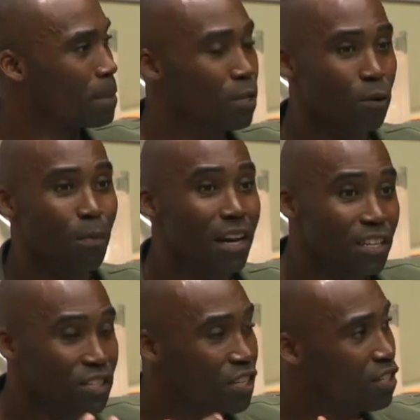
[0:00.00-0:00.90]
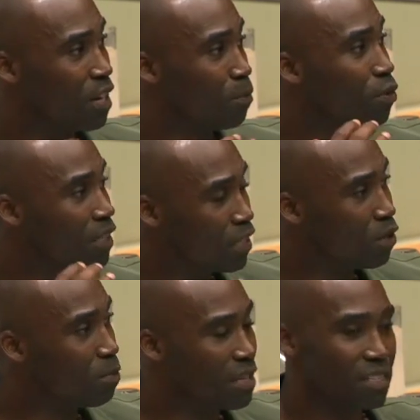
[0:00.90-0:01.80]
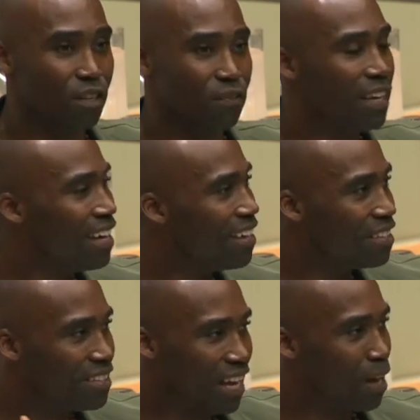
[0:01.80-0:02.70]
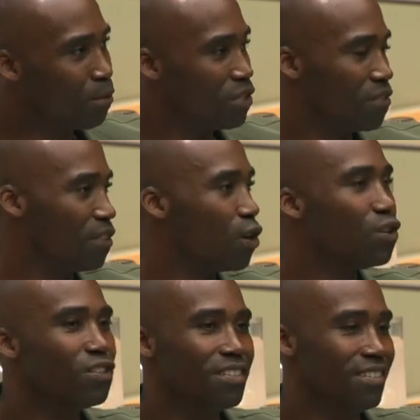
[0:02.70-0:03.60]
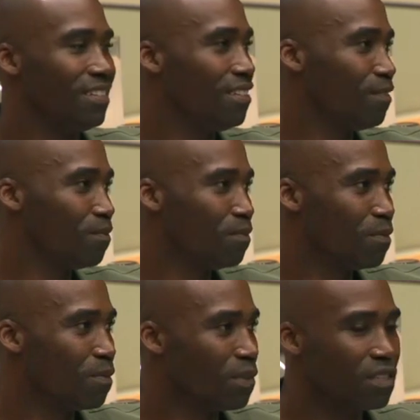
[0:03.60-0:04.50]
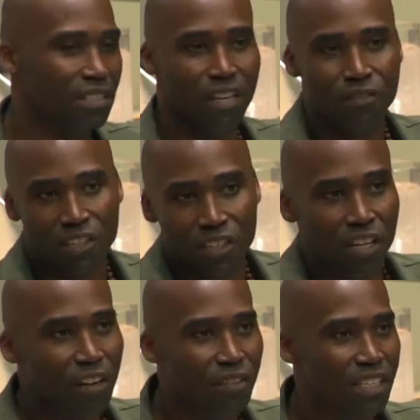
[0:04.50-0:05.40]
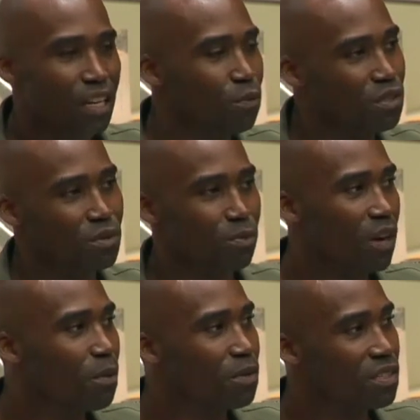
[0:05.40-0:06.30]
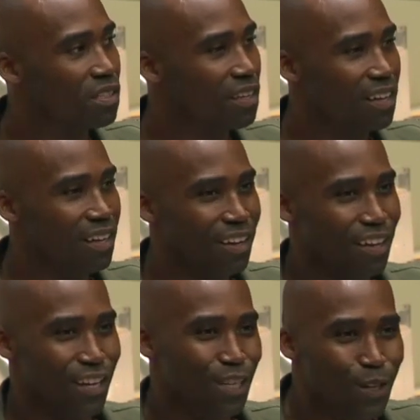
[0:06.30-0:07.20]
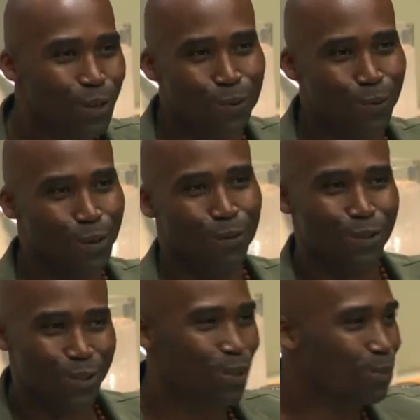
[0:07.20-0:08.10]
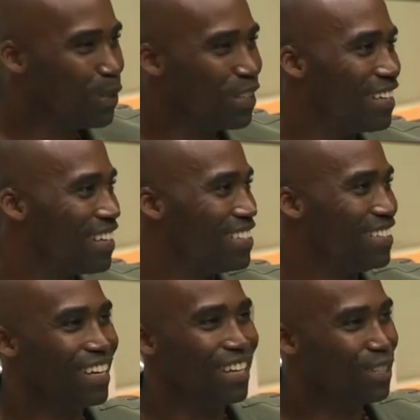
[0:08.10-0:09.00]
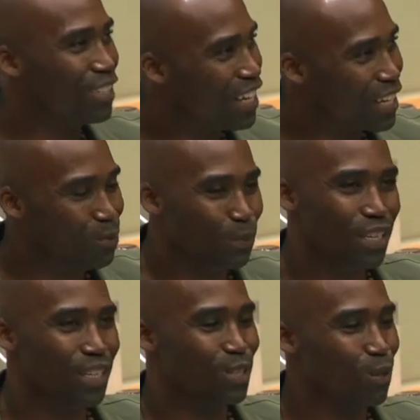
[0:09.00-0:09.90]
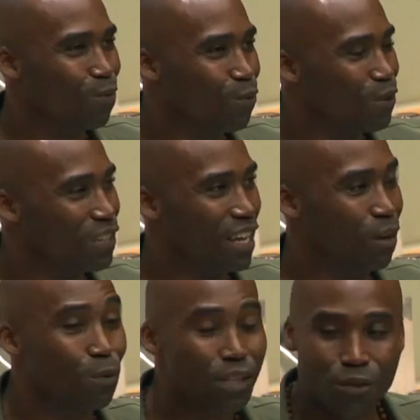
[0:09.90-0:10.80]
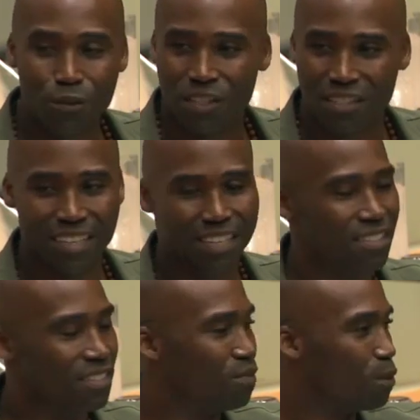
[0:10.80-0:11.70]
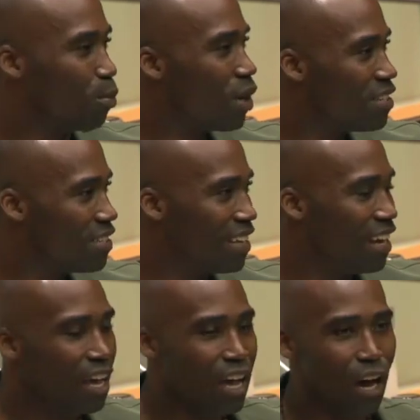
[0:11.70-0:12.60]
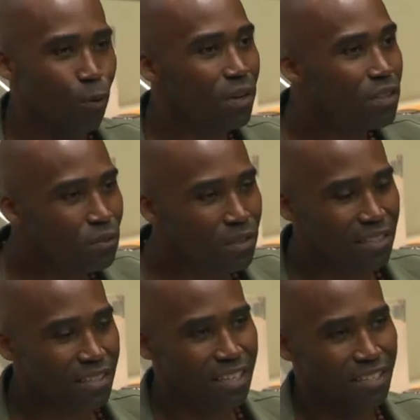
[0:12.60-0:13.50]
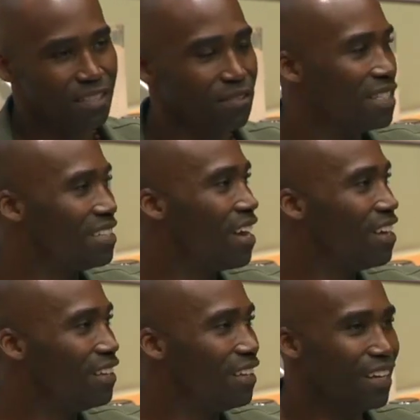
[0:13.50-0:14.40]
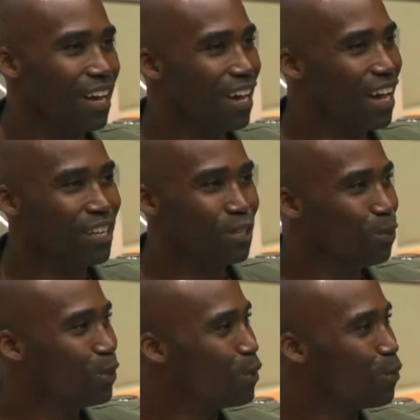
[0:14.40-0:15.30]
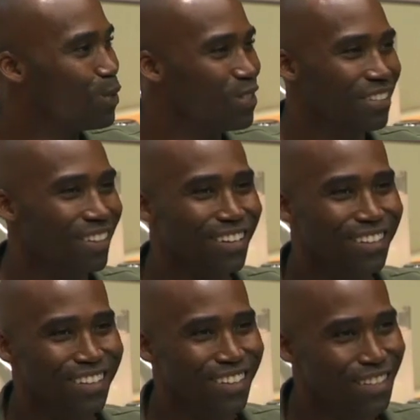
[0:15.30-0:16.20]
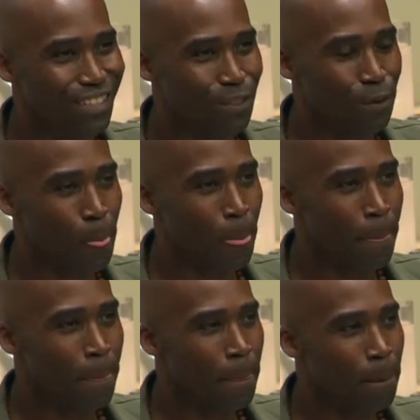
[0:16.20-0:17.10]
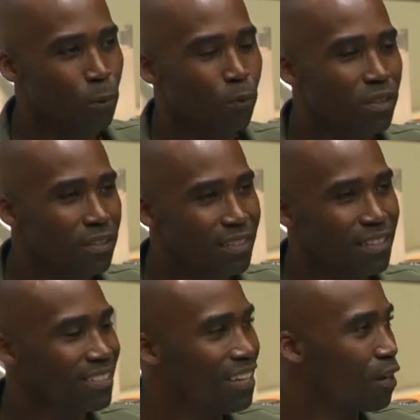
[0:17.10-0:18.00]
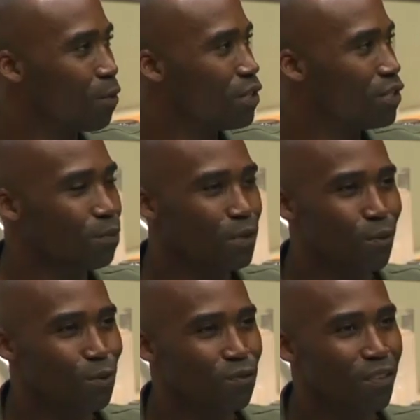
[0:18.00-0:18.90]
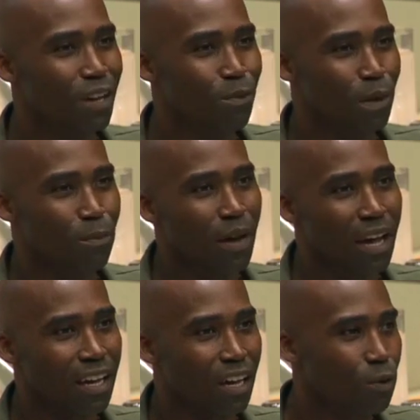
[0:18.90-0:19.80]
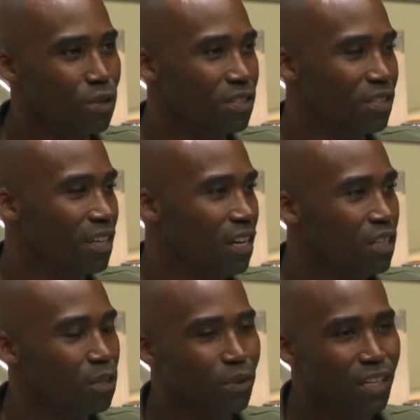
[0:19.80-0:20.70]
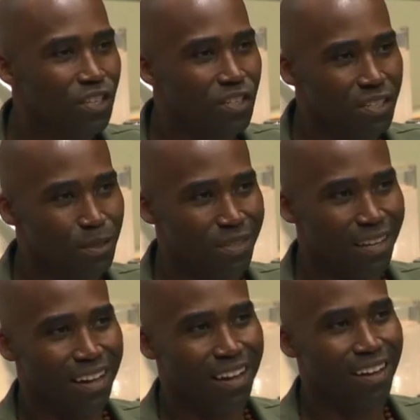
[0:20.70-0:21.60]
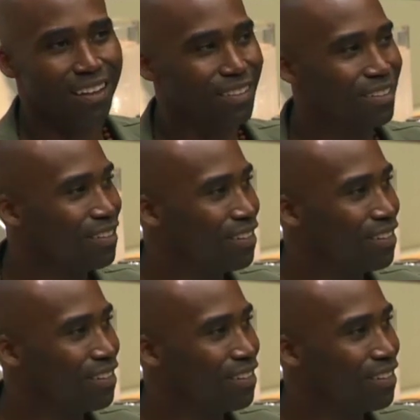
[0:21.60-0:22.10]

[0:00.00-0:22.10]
You know, my intention, I'm going to heal myself. And the time was of urgency, because never, you know, every day wasn't promised. I didn't know what was going to be the next day and the next week and so forth. And I went through these stages of depression. I went through these stages of insanity, and I had to really question a lot of things. But one of the things that I questioned when I was flat on my back, I questioned the relationships that I had.